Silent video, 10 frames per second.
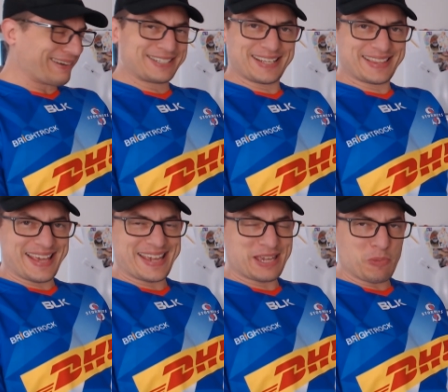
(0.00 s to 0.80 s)
did
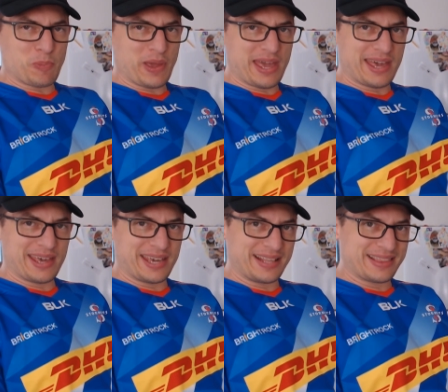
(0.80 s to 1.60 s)
they
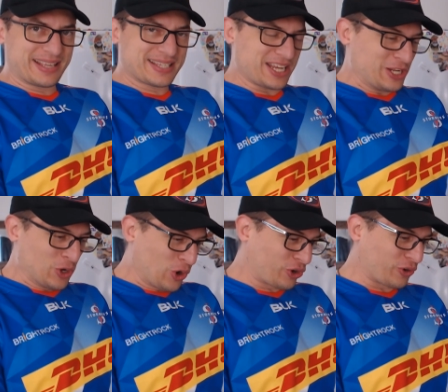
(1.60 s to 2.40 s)
compare in this
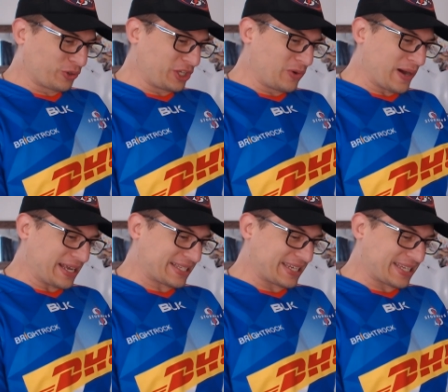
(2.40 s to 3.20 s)
inaugural
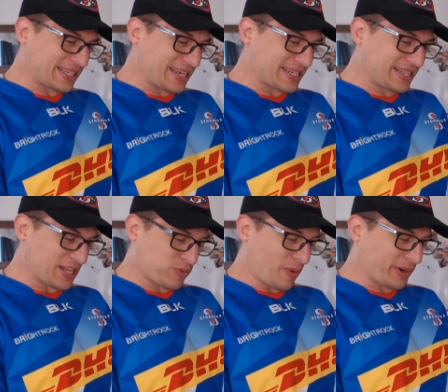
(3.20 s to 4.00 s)
URC season?
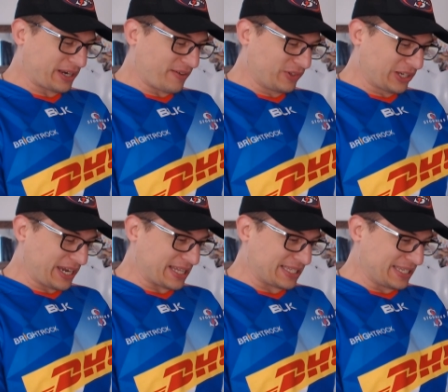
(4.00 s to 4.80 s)
That's what we're going to have a
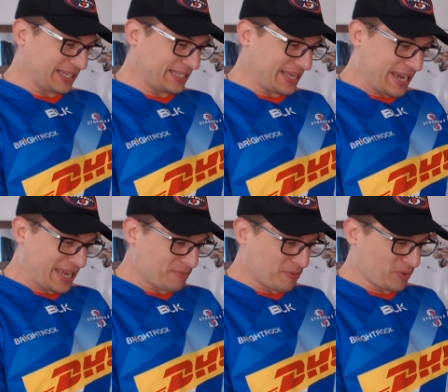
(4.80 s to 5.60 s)
look at
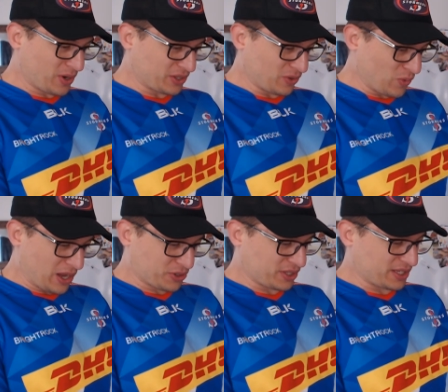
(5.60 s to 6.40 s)
today. Remember, we've got the
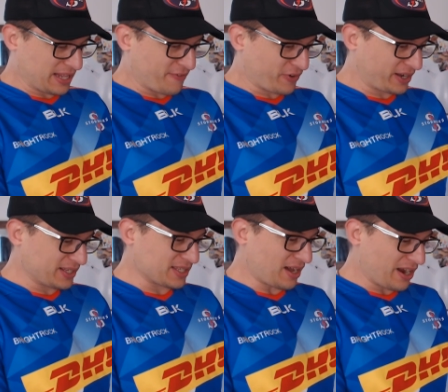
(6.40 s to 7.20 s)
Welsh, the South
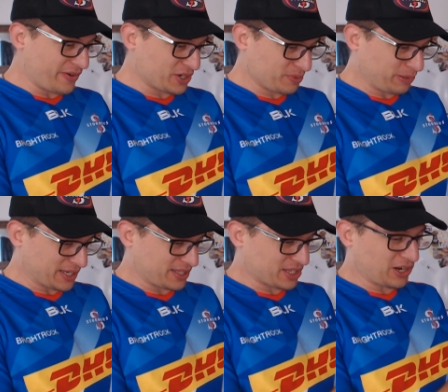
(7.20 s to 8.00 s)
Africans, the Irish,
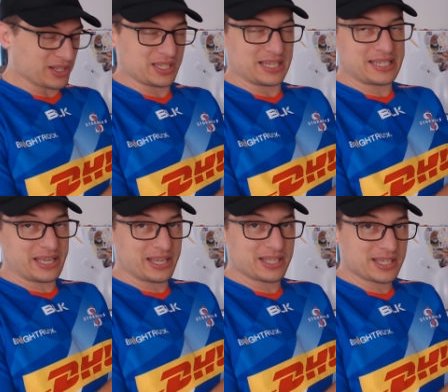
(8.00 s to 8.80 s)
plus the Scots and
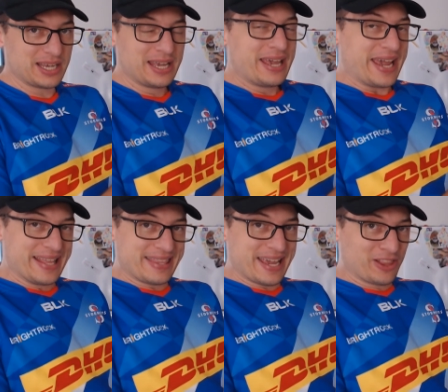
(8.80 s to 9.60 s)
Italians
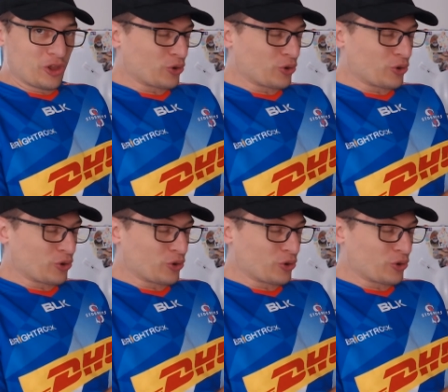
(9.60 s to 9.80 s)
in their little